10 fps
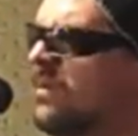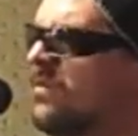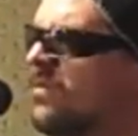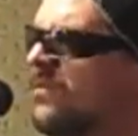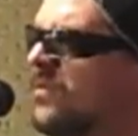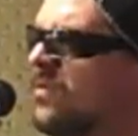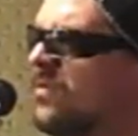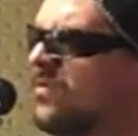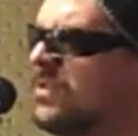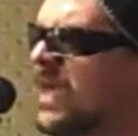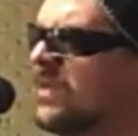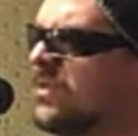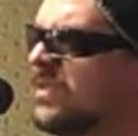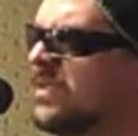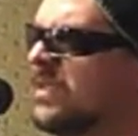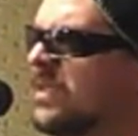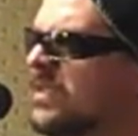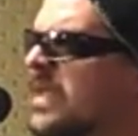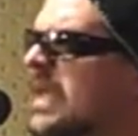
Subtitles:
I don't know if you know who Jack Johnson is.